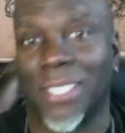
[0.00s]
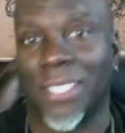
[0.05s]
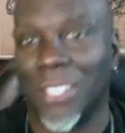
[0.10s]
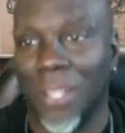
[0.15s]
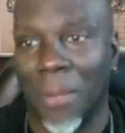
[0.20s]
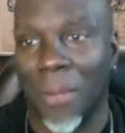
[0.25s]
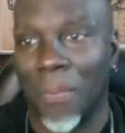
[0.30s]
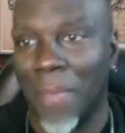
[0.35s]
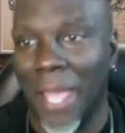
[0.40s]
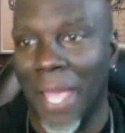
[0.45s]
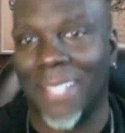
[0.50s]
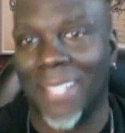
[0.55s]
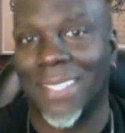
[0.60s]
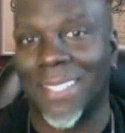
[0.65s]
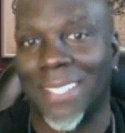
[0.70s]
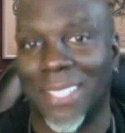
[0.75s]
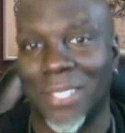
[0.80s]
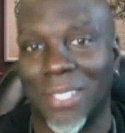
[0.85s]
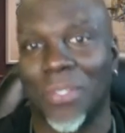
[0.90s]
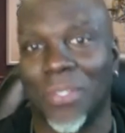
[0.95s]
a man
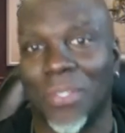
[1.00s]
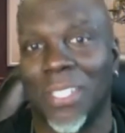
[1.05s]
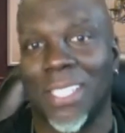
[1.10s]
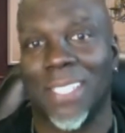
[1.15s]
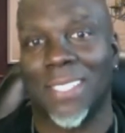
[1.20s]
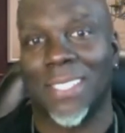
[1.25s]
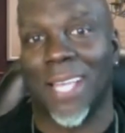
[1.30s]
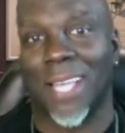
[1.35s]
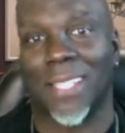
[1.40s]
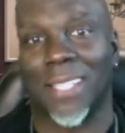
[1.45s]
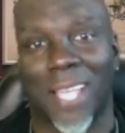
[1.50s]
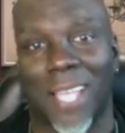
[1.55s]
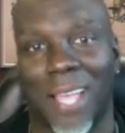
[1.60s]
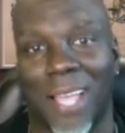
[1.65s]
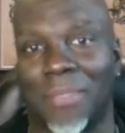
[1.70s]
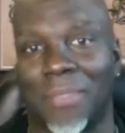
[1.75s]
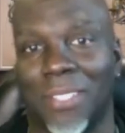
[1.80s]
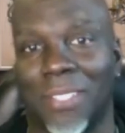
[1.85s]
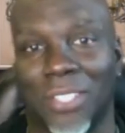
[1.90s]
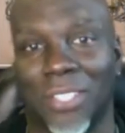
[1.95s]
still needs that
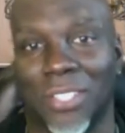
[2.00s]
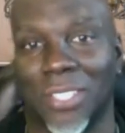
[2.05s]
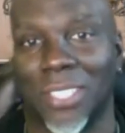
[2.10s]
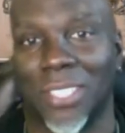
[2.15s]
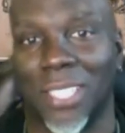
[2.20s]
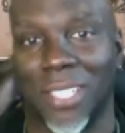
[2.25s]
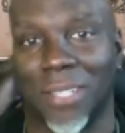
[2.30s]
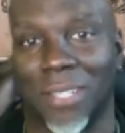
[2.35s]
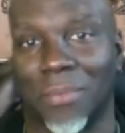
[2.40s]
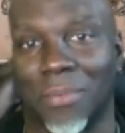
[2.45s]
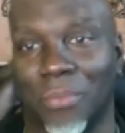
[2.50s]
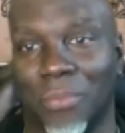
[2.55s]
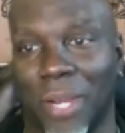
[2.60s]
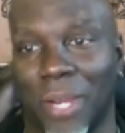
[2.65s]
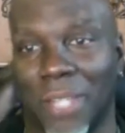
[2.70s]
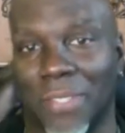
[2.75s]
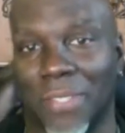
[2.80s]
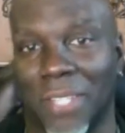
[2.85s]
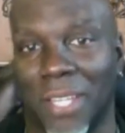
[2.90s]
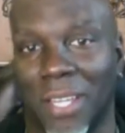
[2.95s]
time to just
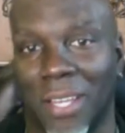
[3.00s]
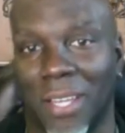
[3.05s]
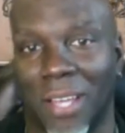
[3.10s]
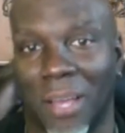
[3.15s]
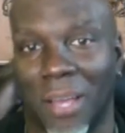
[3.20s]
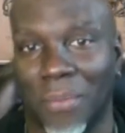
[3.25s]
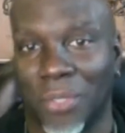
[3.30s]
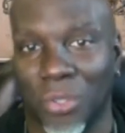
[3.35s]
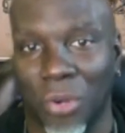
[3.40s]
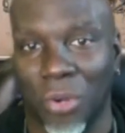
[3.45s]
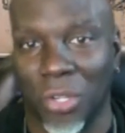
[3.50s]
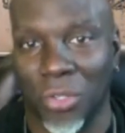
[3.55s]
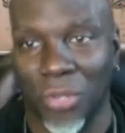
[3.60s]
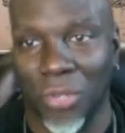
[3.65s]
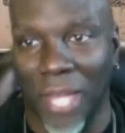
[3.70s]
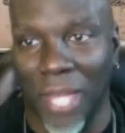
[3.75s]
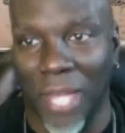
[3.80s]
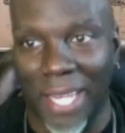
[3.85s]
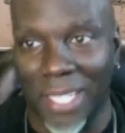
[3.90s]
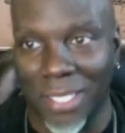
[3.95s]
decompress. I'm sure you
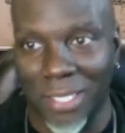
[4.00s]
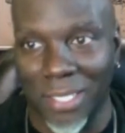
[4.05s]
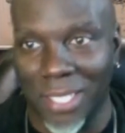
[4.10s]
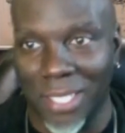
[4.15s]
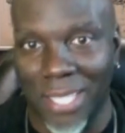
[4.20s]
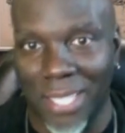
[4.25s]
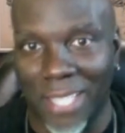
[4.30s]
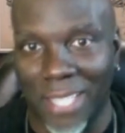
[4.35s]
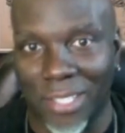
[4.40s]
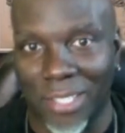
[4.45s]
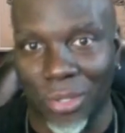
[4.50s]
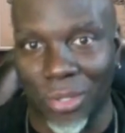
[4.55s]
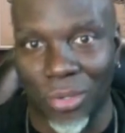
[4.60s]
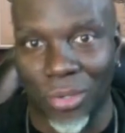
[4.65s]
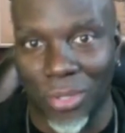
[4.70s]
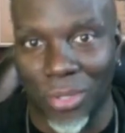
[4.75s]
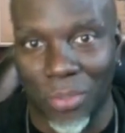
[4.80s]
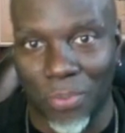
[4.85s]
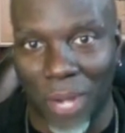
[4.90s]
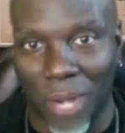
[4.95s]
ladies need that
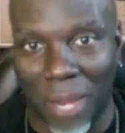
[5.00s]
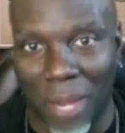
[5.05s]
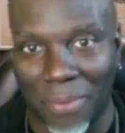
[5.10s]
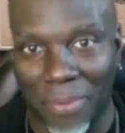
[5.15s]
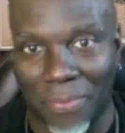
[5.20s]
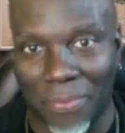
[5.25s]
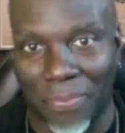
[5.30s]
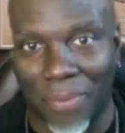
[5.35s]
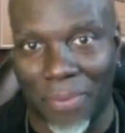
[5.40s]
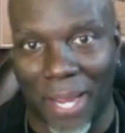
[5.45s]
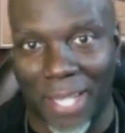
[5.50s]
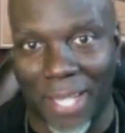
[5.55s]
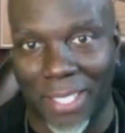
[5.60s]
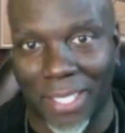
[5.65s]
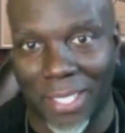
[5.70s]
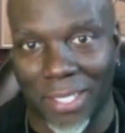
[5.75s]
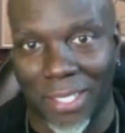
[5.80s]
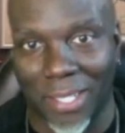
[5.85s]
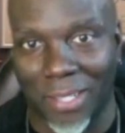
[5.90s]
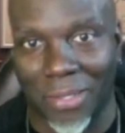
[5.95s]
too. You probably oh, yeah.
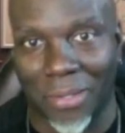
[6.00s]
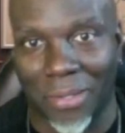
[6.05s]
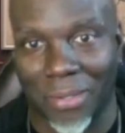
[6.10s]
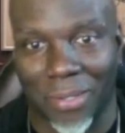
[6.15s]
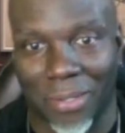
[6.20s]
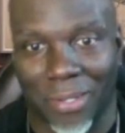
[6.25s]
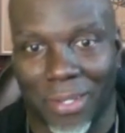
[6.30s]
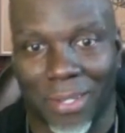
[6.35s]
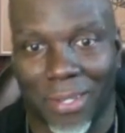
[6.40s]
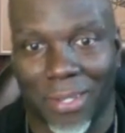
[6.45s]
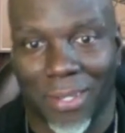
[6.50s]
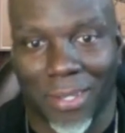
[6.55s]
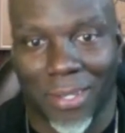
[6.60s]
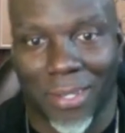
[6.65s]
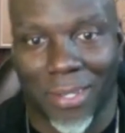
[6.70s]
find other. You